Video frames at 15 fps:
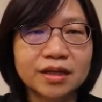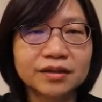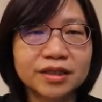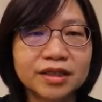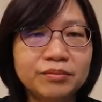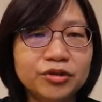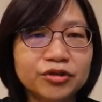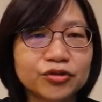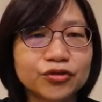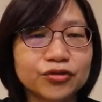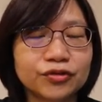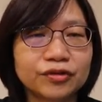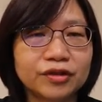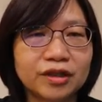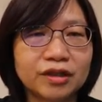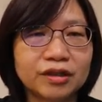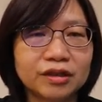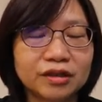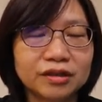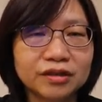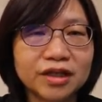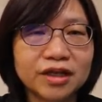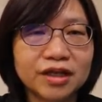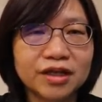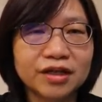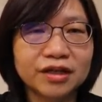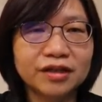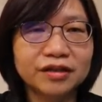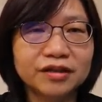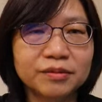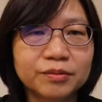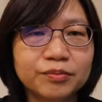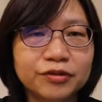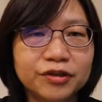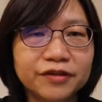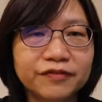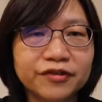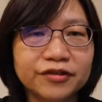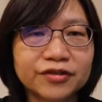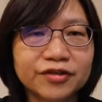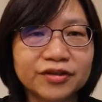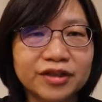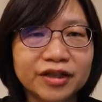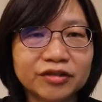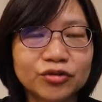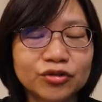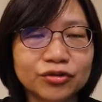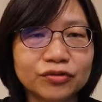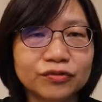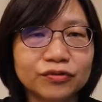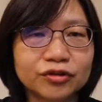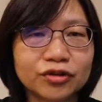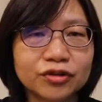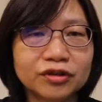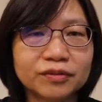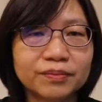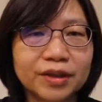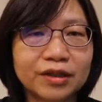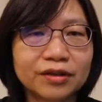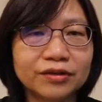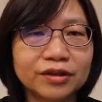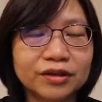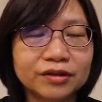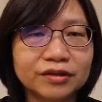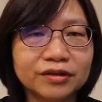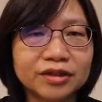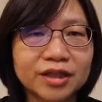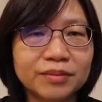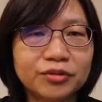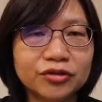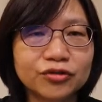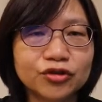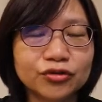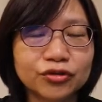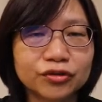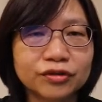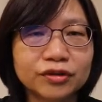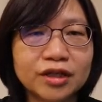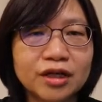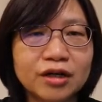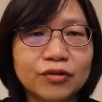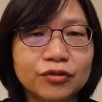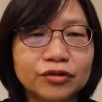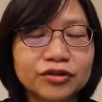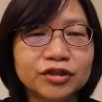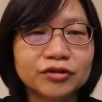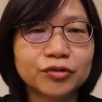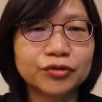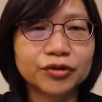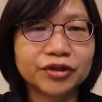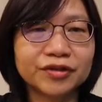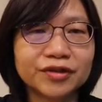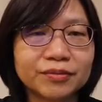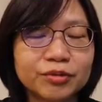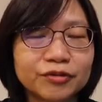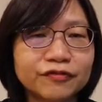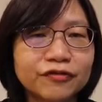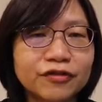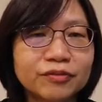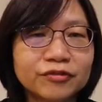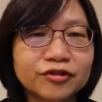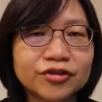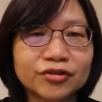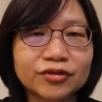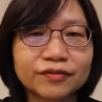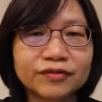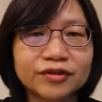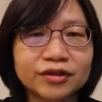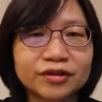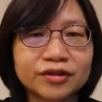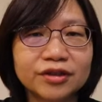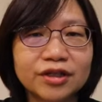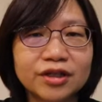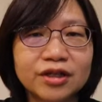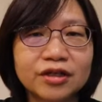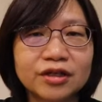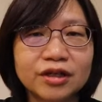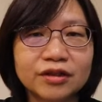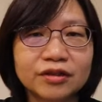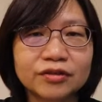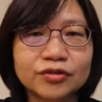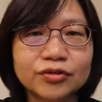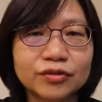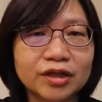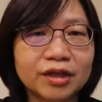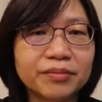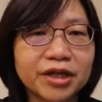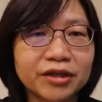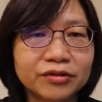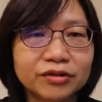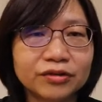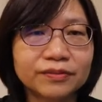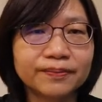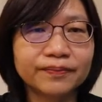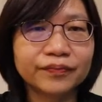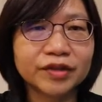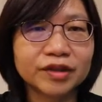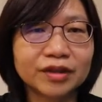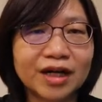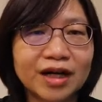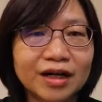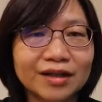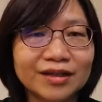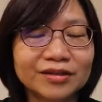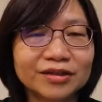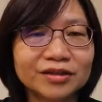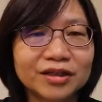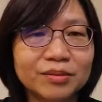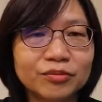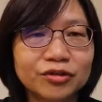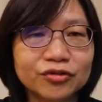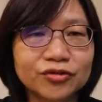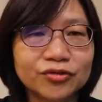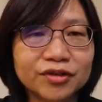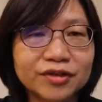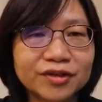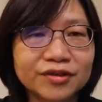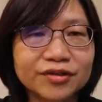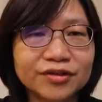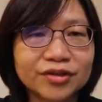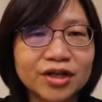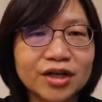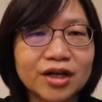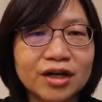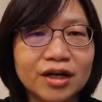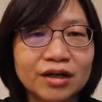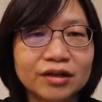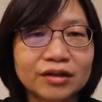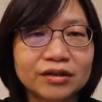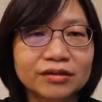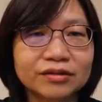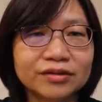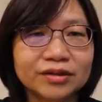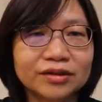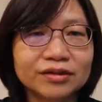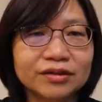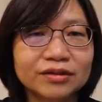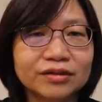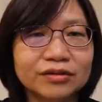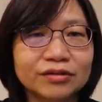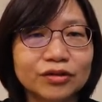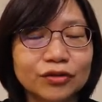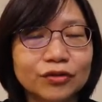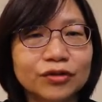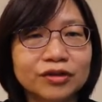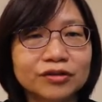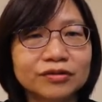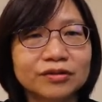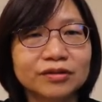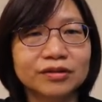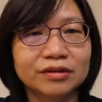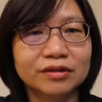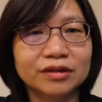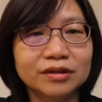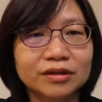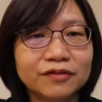Temperature. In the previous lecture, we talked about the temperature will degrade the performance of the solar panel. The higher the temperature is, the lower the